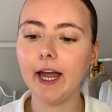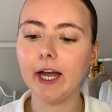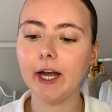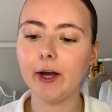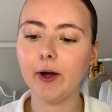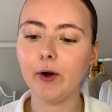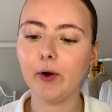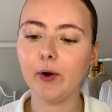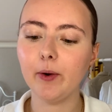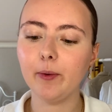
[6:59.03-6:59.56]

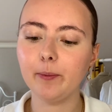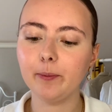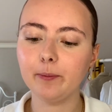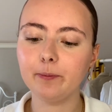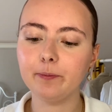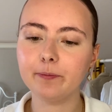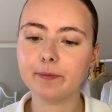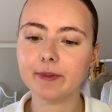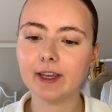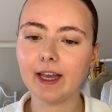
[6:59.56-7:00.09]

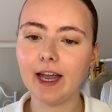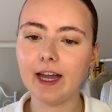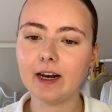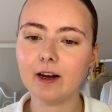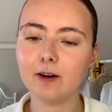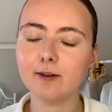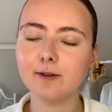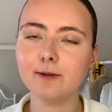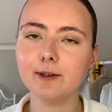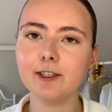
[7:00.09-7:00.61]
And I
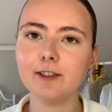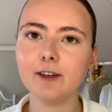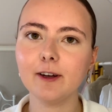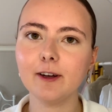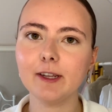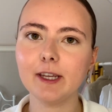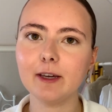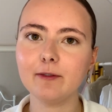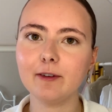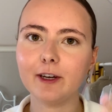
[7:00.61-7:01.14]
always thought if I